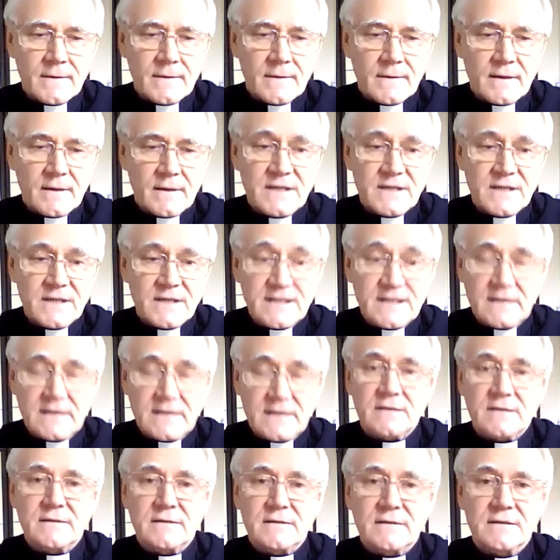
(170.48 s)
A
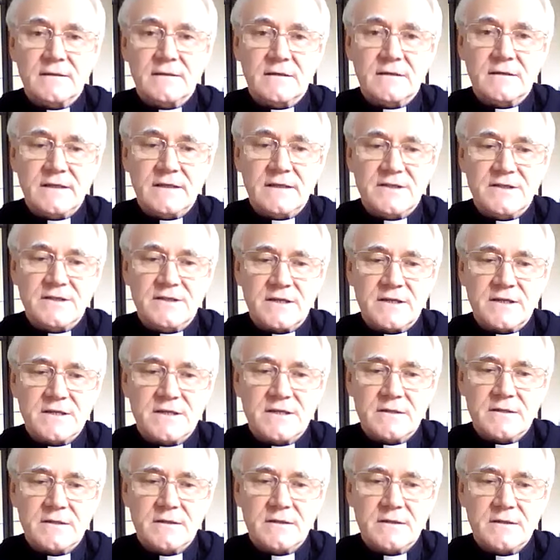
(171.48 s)
deacon can
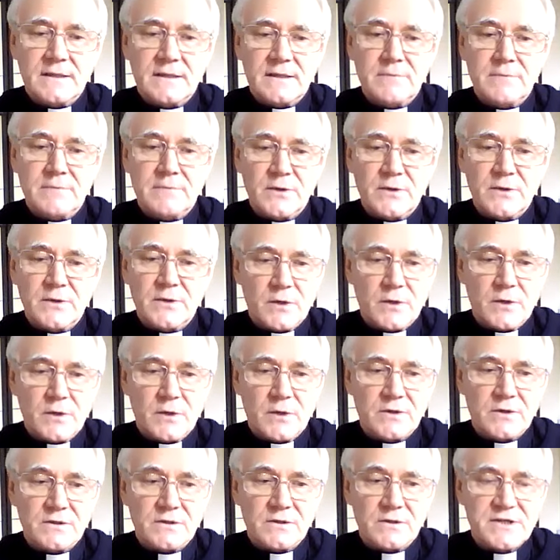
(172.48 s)
exist in both
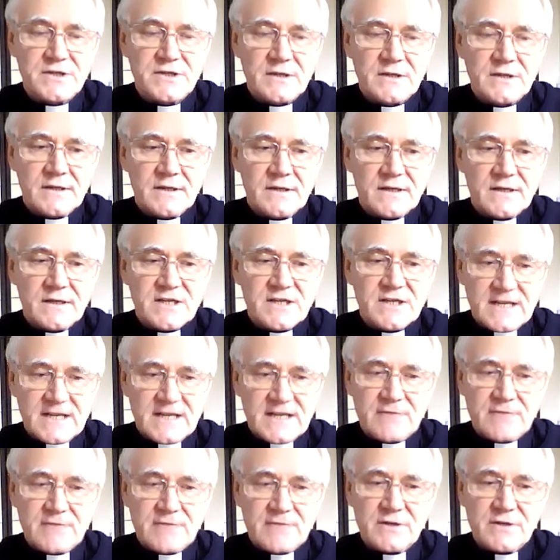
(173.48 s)
worlds,
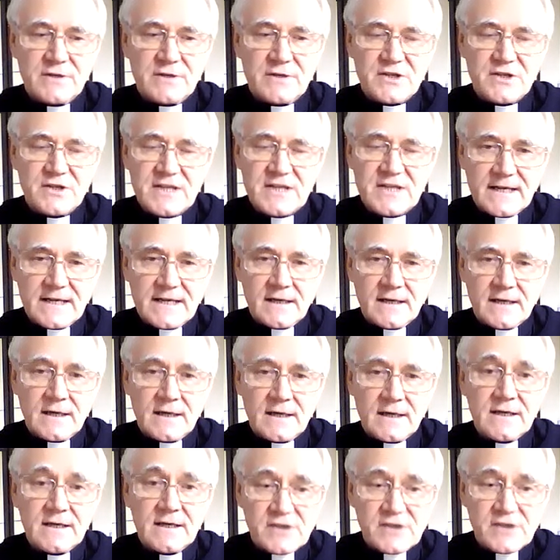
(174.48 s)
sacred and
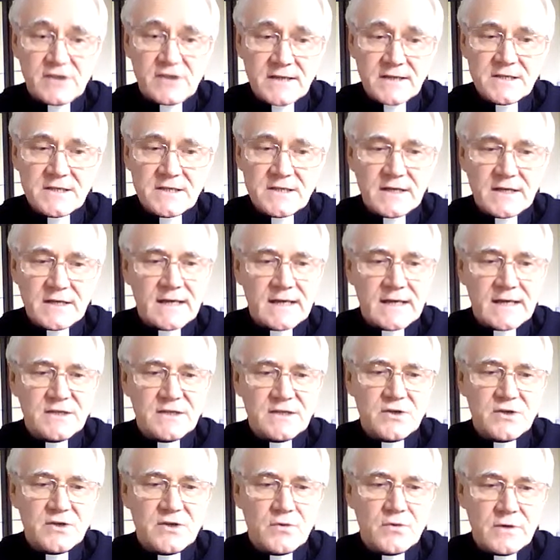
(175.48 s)
secular, just
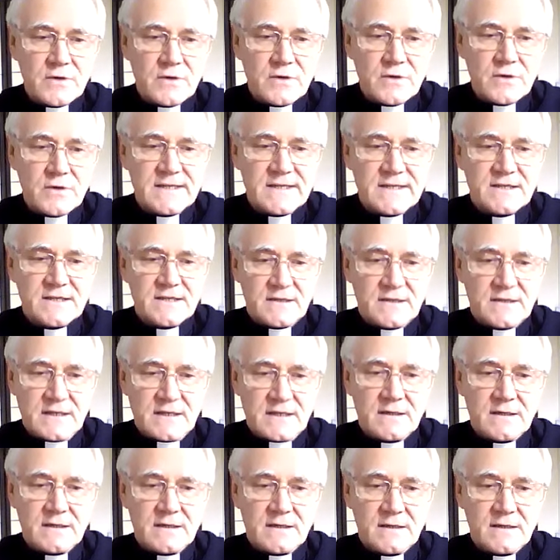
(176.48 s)
as Christ did.
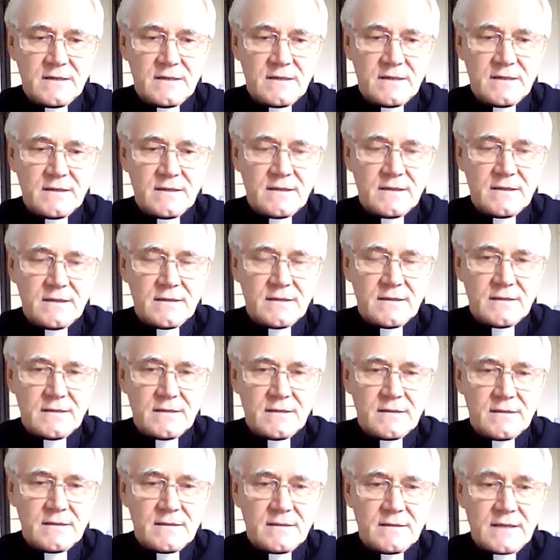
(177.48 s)

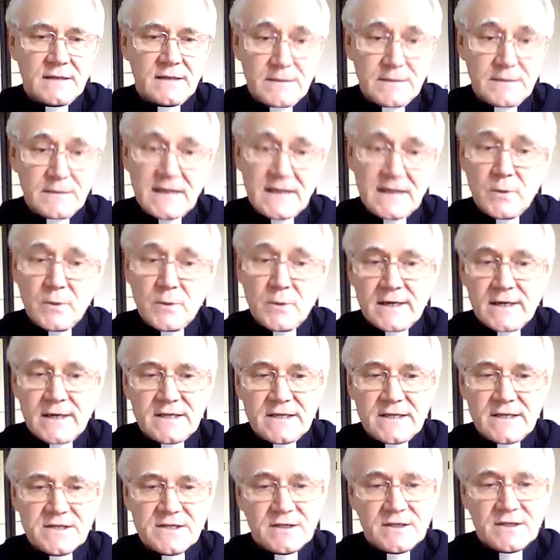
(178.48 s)
In many
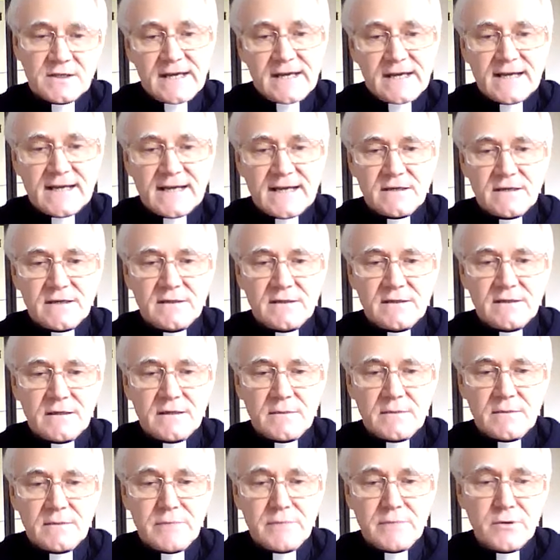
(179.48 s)
ways, the diaconate
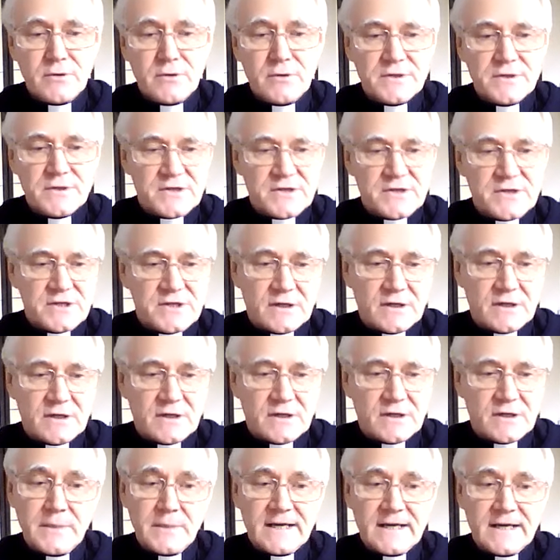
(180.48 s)
mirrors the
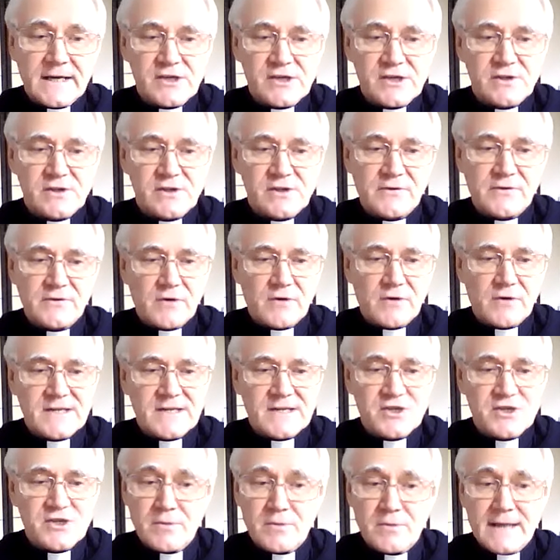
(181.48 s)
combination of
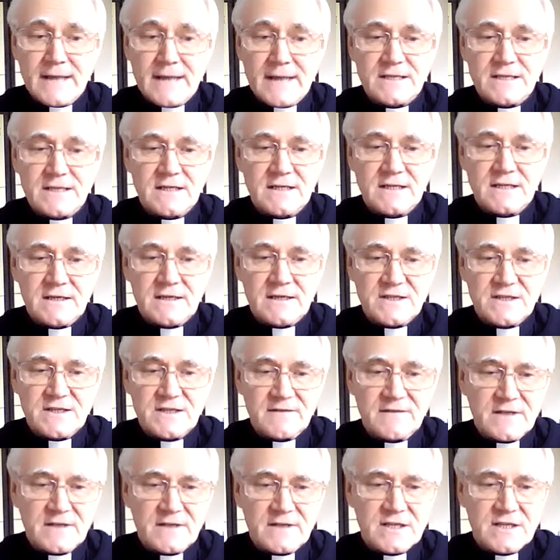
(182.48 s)
Christ's humanity and his
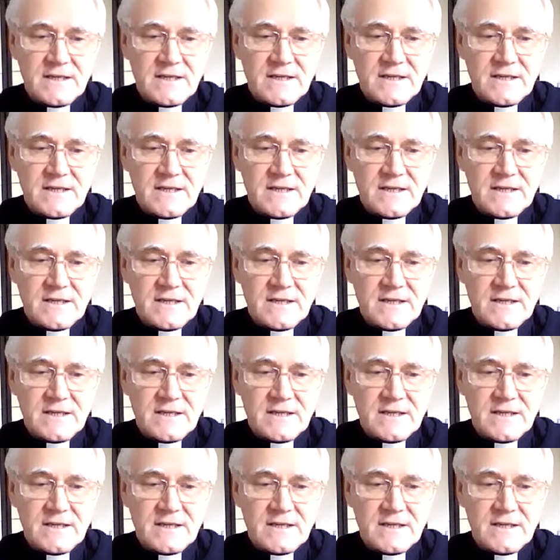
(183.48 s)
divinity.